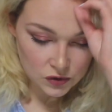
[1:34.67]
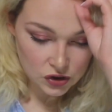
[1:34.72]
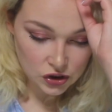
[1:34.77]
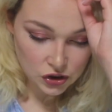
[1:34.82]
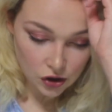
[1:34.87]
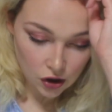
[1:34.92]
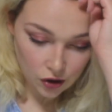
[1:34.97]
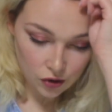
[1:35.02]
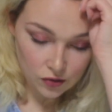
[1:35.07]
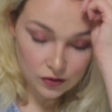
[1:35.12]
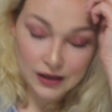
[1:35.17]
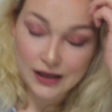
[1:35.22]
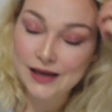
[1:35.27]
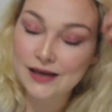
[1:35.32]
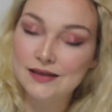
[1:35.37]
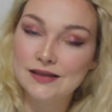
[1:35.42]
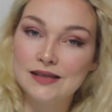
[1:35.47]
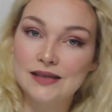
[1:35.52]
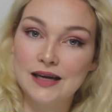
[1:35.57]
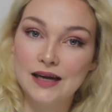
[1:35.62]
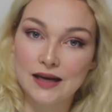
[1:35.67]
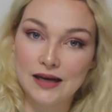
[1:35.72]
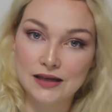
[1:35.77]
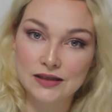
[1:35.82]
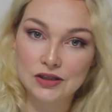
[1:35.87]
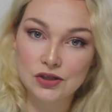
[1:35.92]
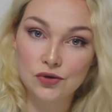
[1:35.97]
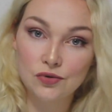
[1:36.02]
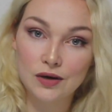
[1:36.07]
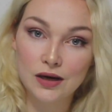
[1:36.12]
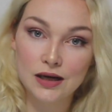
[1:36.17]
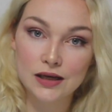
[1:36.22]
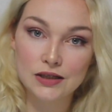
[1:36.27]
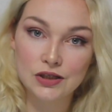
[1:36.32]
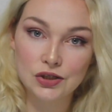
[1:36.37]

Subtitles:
So let's get into it.